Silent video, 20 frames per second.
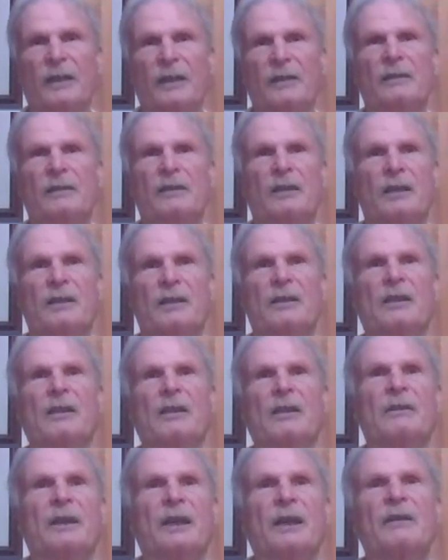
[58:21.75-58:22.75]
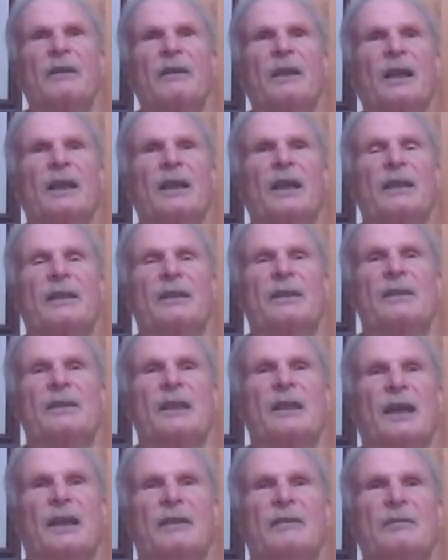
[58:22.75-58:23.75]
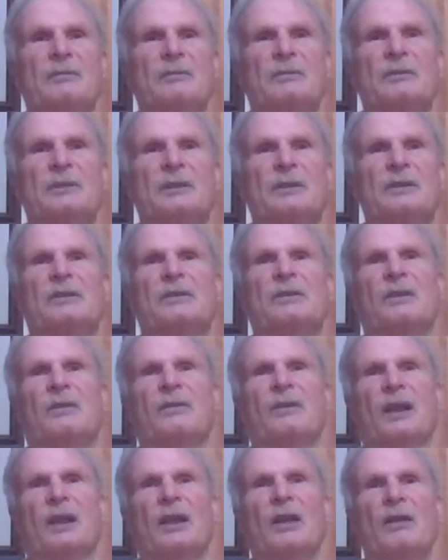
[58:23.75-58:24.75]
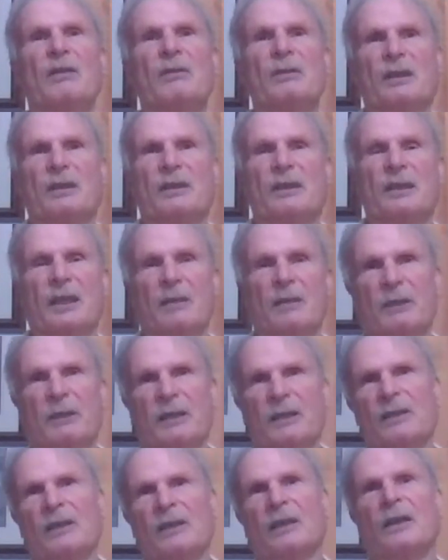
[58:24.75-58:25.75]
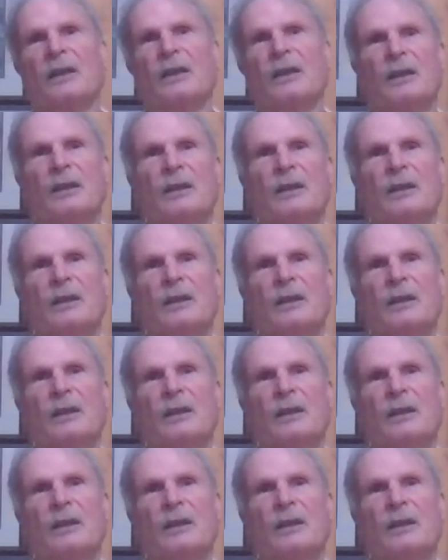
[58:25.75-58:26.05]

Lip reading: And the other thing I like to say as a sort of a closing statement is,